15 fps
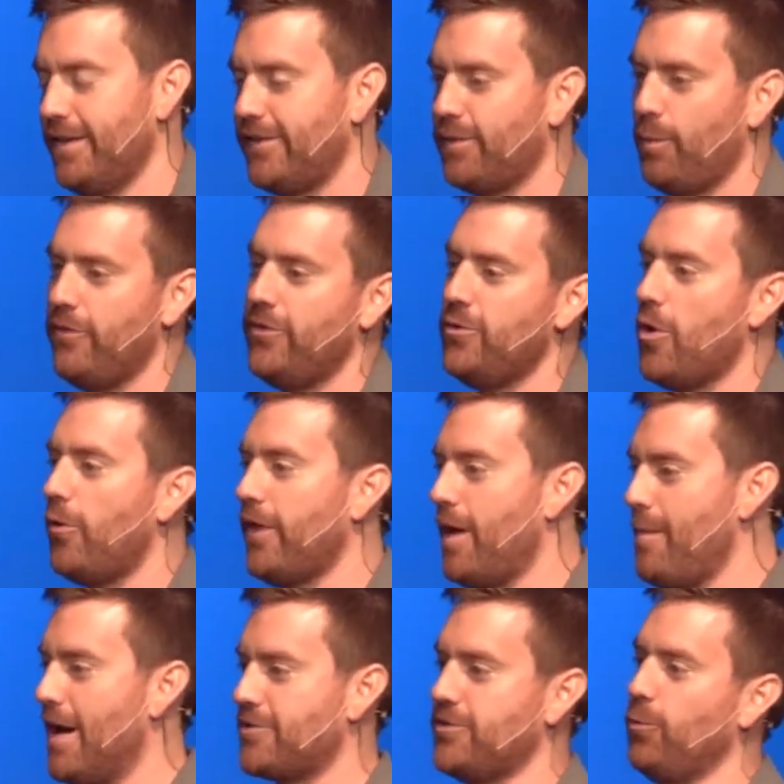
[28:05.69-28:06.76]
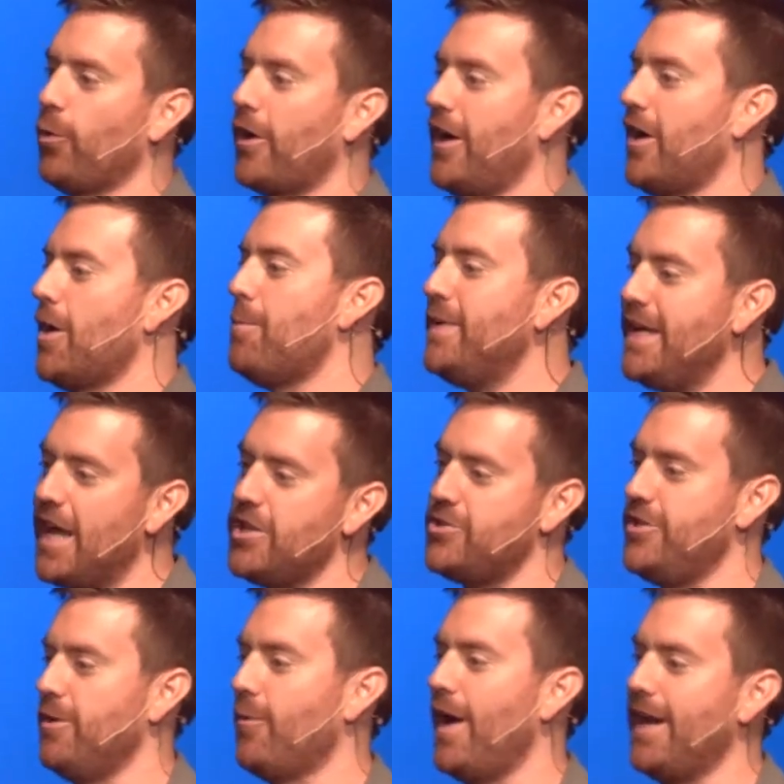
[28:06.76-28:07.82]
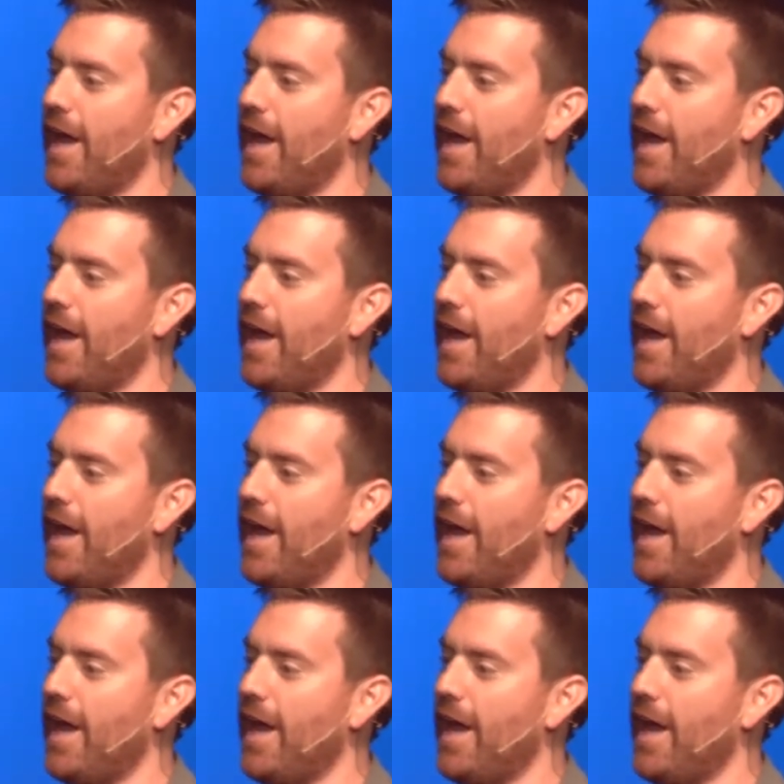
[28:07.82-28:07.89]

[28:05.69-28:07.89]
Some of you know that I'm actually working on a PhD right